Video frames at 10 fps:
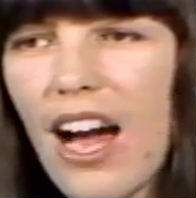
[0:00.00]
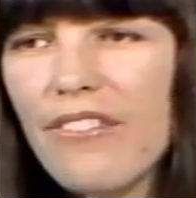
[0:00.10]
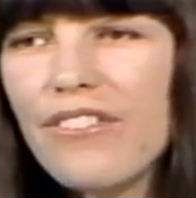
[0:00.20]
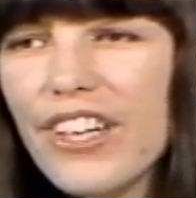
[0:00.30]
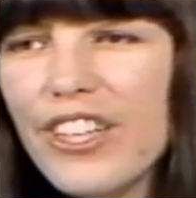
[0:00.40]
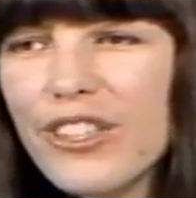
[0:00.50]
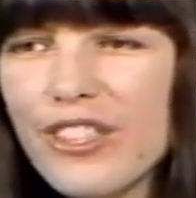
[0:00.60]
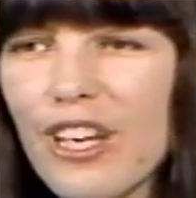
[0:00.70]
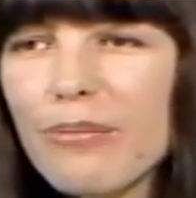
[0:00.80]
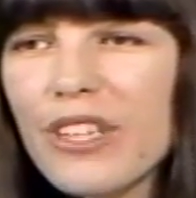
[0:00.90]
I figured
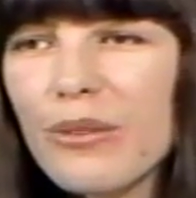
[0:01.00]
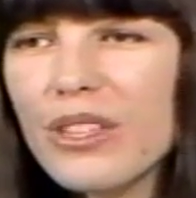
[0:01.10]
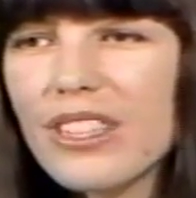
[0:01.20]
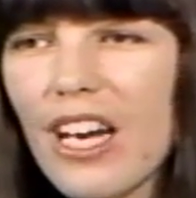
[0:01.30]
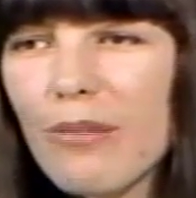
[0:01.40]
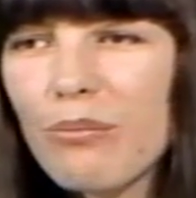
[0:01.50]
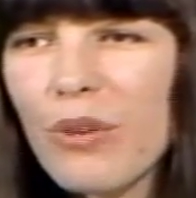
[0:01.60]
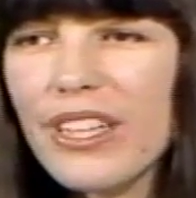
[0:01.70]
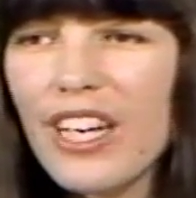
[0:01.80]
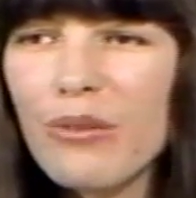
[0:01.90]
something was up
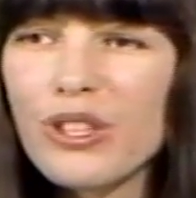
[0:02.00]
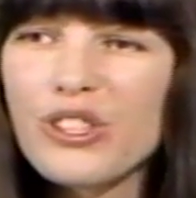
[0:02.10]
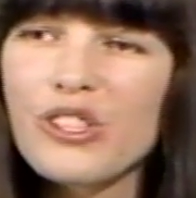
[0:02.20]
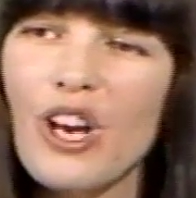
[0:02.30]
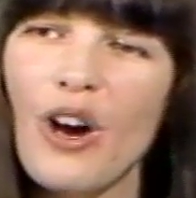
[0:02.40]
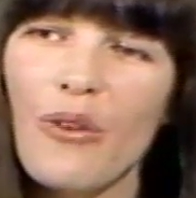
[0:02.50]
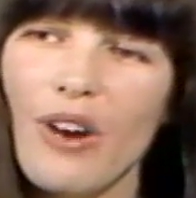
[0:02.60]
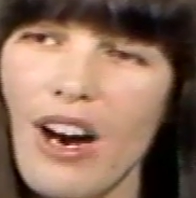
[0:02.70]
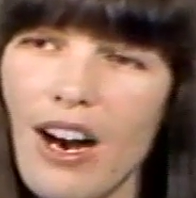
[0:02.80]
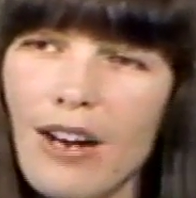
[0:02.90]
when they were
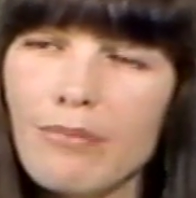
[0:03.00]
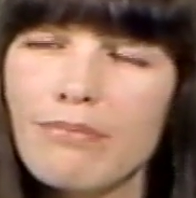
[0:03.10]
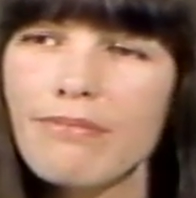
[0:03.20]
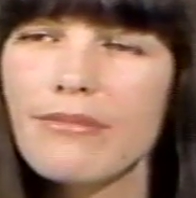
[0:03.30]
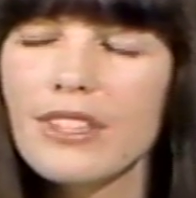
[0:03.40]
so um,